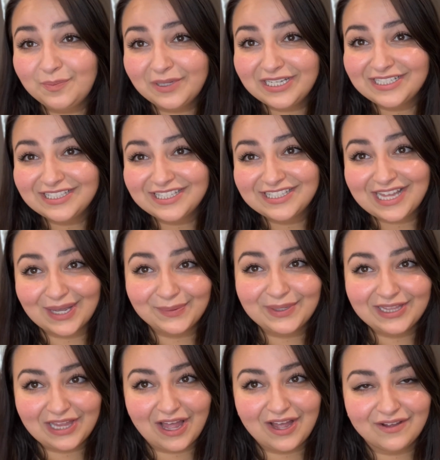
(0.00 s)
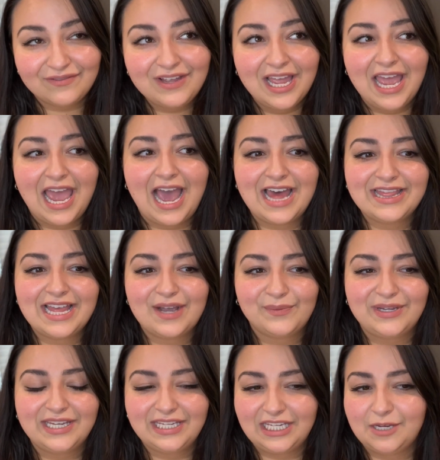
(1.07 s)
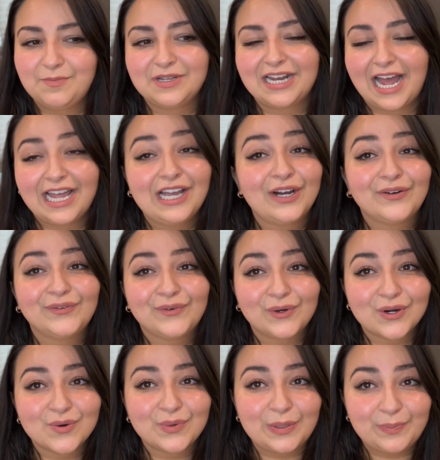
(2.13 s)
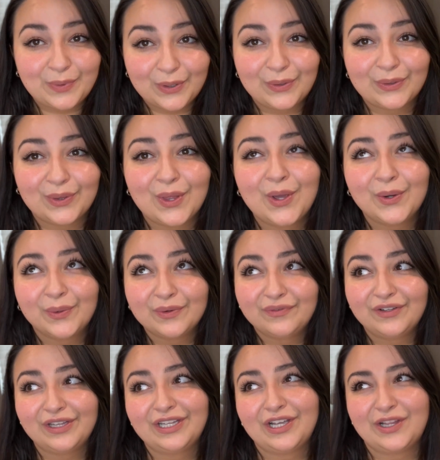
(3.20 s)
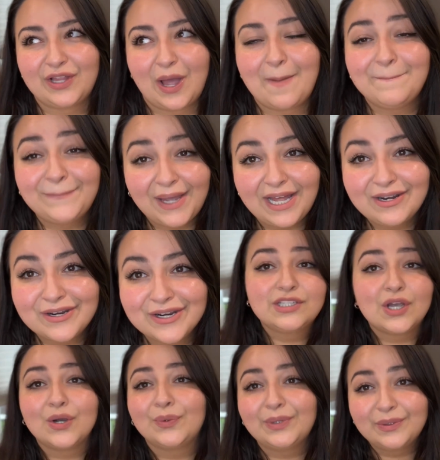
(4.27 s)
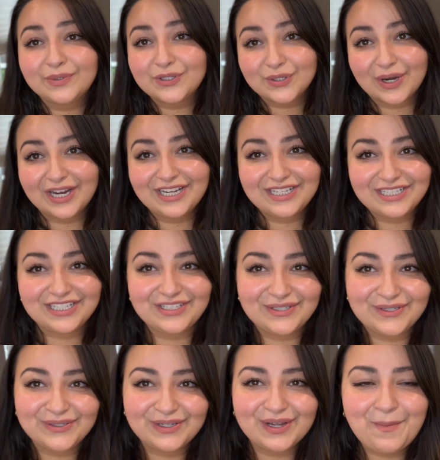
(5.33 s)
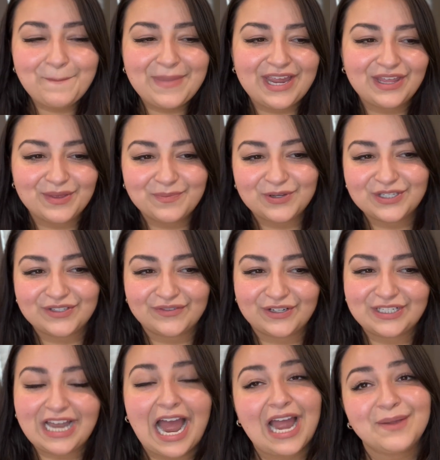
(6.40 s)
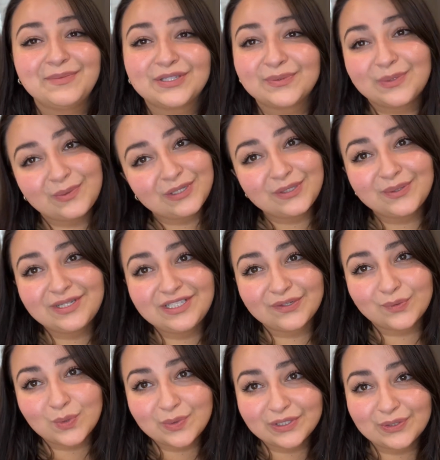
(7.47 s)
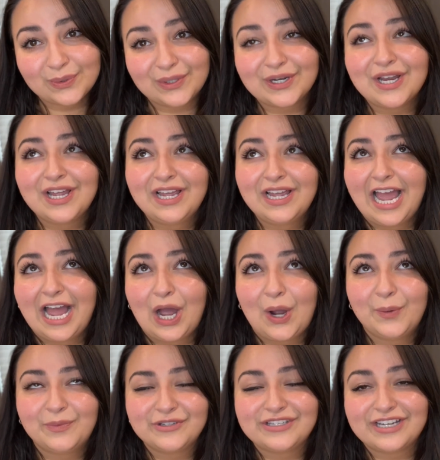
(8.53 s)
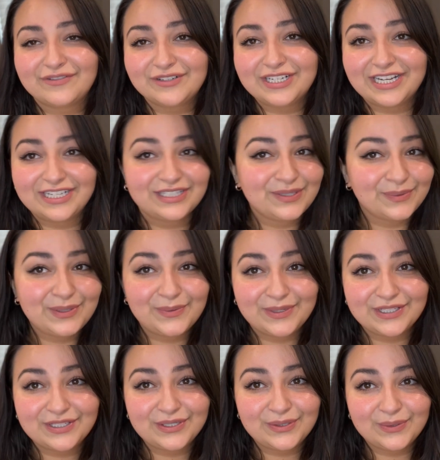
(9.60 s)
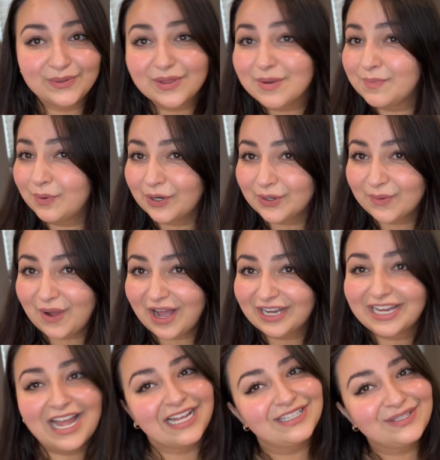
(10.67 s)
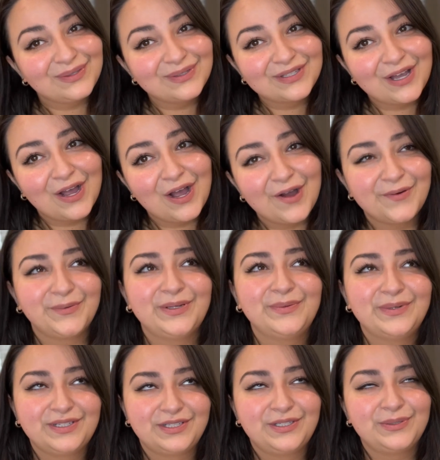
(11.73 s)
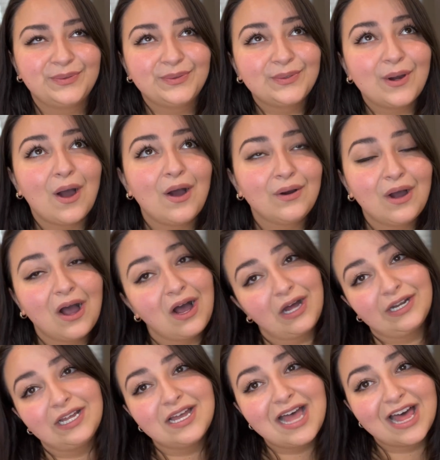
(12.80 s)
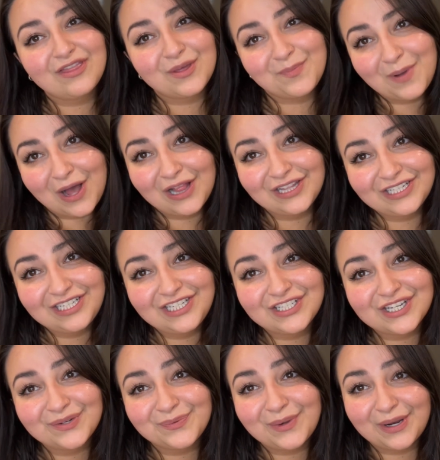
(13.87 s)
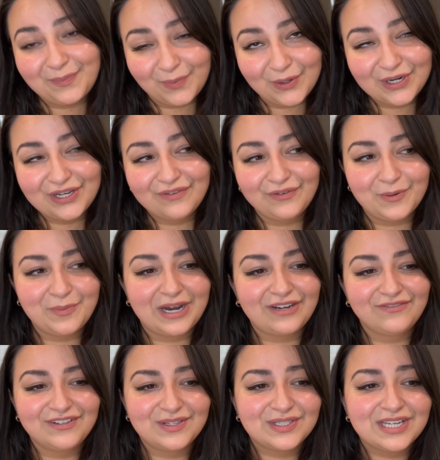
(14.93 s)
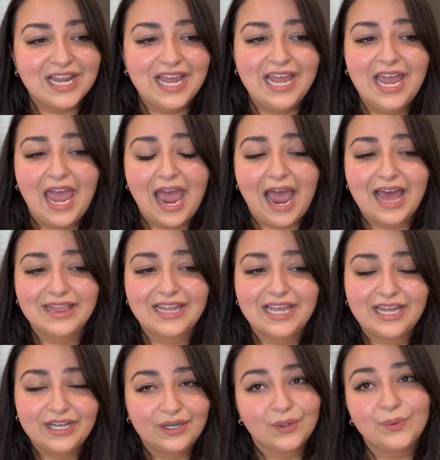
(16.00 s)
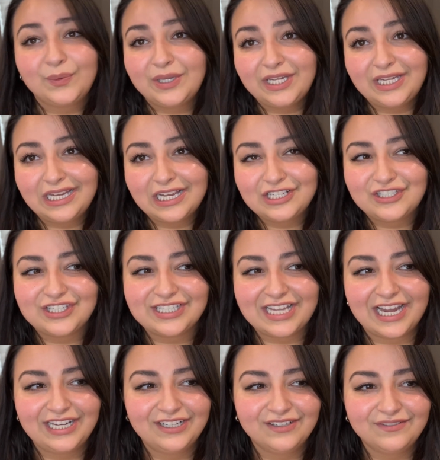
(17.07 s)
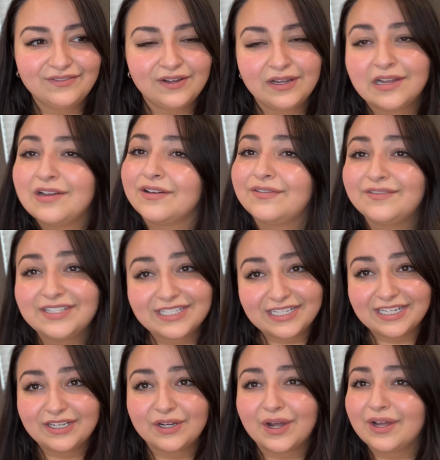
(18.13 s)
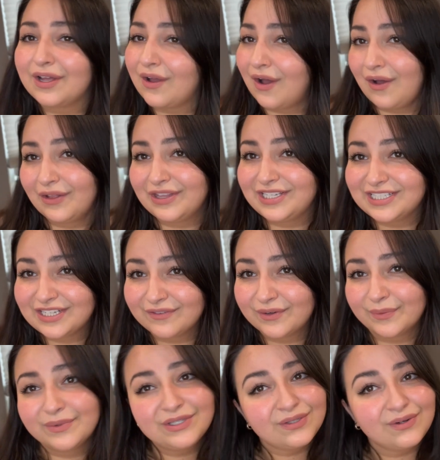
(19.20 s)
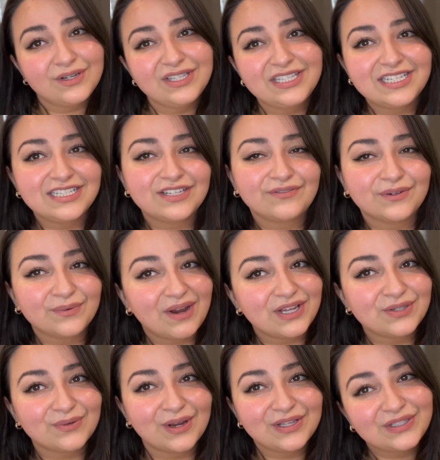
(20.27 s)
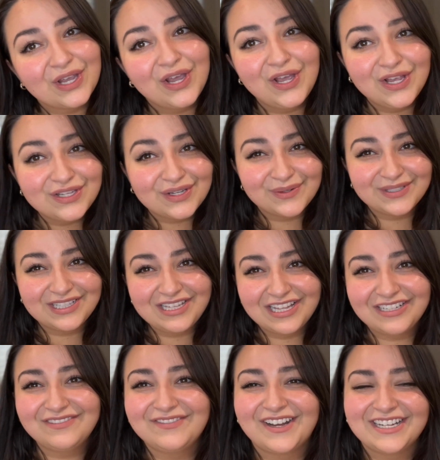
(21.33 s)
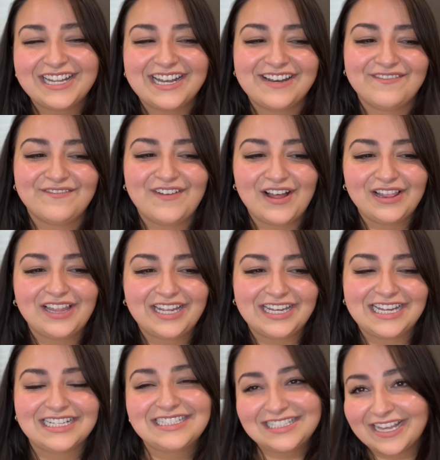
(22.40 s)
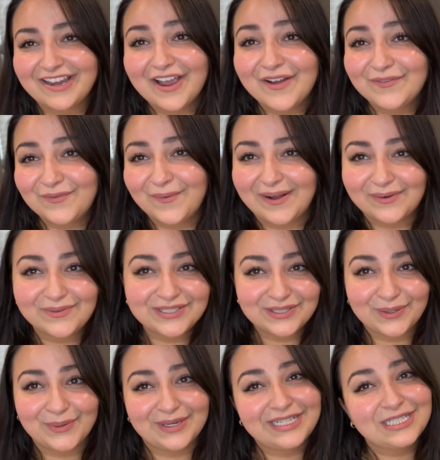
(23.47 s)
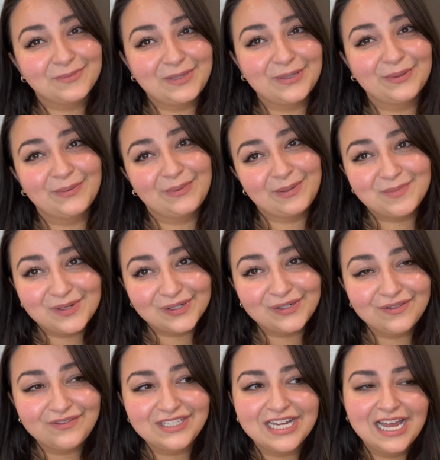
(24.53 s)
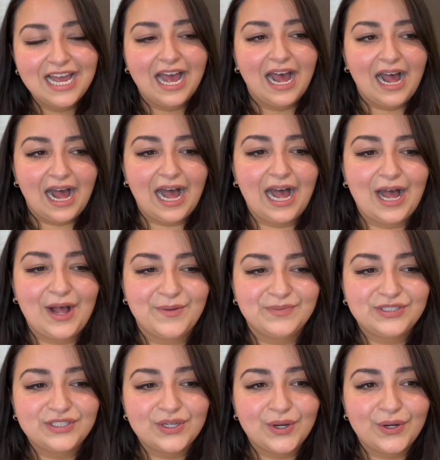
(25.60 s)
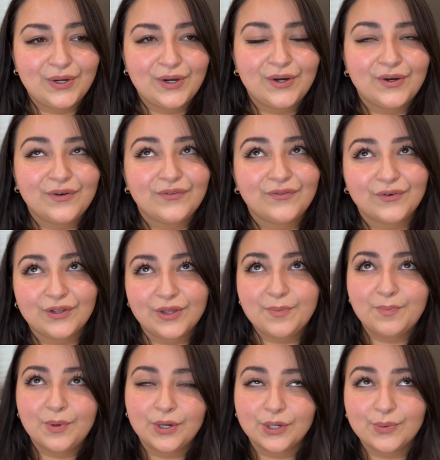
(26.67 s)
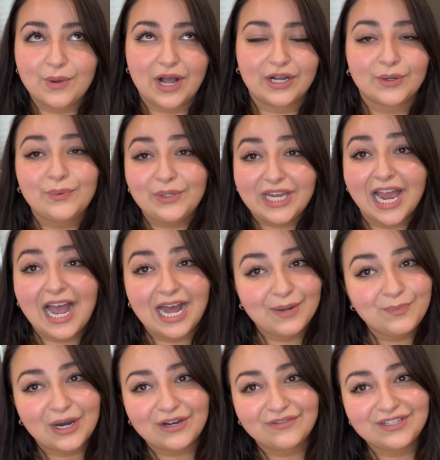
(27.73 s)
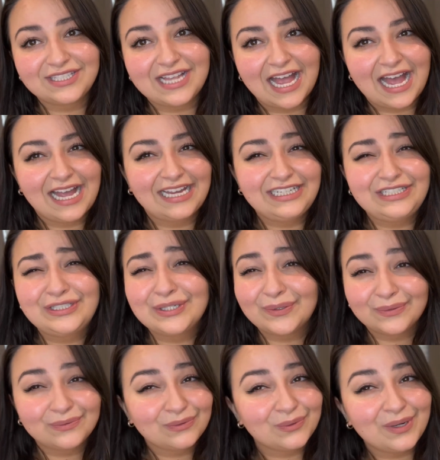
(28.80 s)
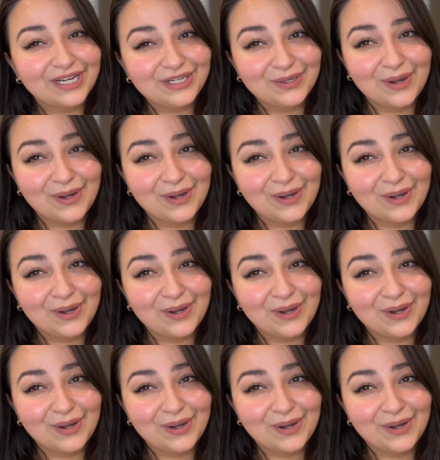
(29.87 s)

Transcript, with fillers: places that we love and that we can keep an eye out for, we both were feeling a lot better. So we were trying to make the most of our time. So we went to a different resort almost every day. So we went to the boardwalk. As you saw, we went to Ohana at the Polynesian one morning for breakfast. And then we just kind of visited all these different resorts and different restaurants. So it was a lot of fun and it felt like insight of what was going to be when we moved. Um, so for the boardwalk, we had breakfast. I don't quite know